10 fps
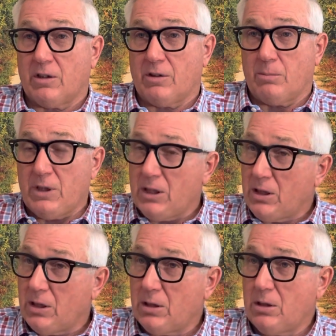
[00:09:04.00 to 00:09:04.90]
of the
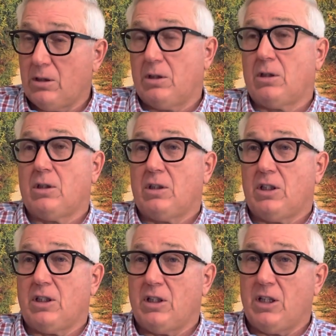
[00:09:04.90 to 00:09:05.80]
mean
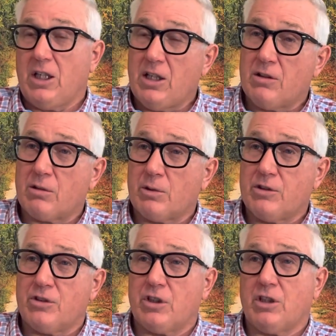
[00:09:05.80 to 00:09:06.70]
in either
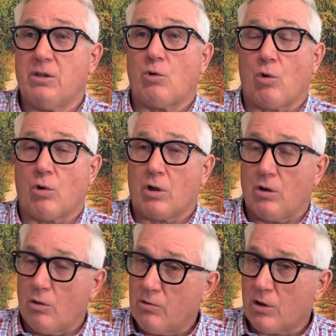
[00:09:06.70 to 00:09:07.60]
regime or
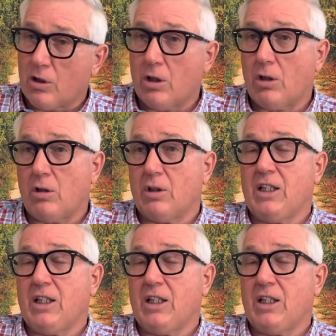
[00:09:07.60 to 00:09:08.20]
overall,